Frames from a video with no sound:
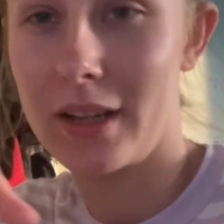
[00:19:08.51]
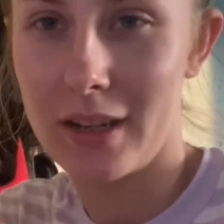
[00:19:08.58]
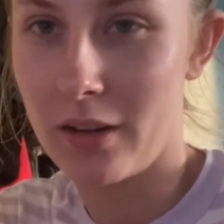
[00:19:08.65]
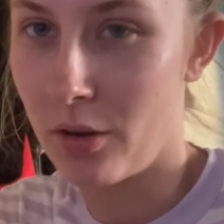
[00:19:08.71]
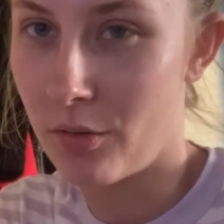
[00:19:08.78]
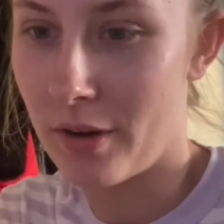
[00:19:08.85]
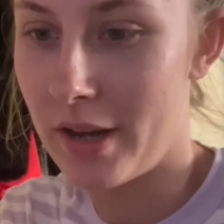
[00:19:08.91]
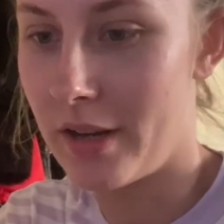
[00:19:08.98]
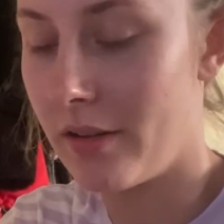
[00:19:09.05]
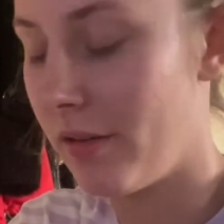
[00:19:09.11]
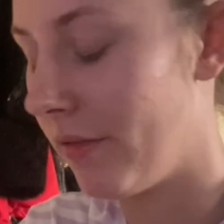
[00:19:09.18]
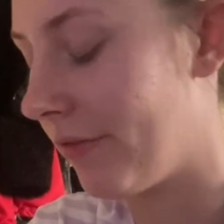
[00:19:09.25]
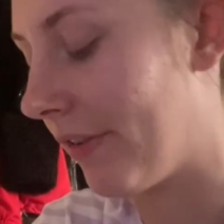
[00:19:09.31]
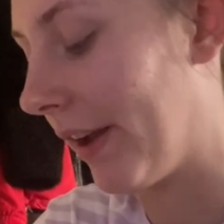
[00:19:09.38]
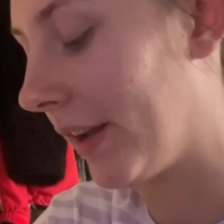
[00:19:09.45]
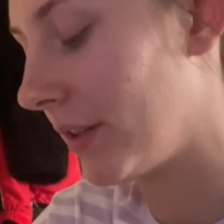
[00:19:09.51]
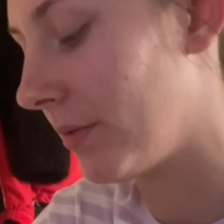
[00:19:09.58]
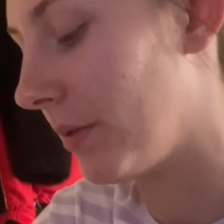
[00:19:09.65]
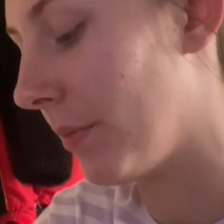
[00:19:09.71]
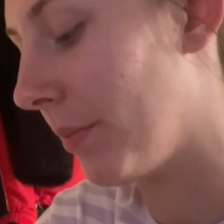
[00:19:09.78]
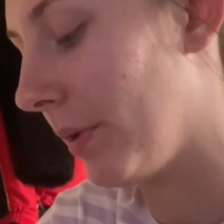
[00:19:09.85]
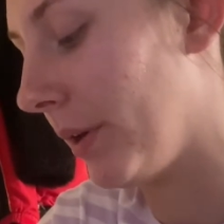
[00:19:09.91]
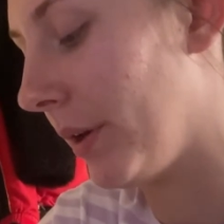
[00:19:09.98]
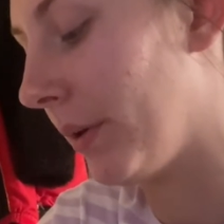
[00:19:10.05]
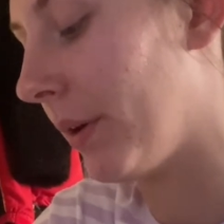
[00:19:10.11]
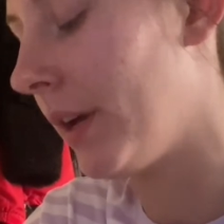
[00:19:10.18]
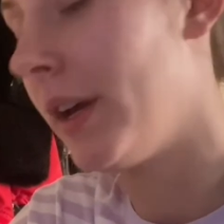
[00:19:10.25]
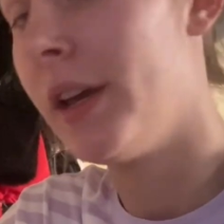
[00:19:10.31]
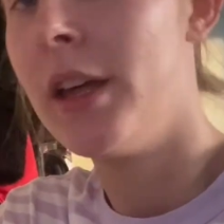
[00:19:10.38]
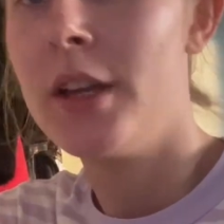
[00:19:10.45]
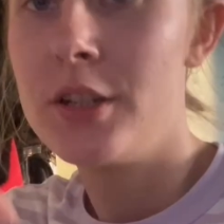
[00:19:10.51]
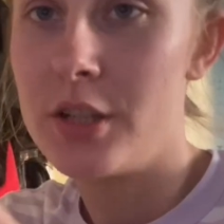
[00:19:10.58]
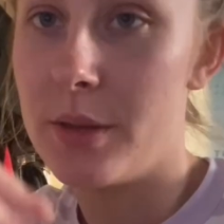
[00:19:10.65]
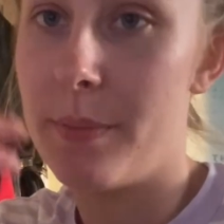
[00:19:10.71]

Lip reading: a little gradient effect to the blue, to the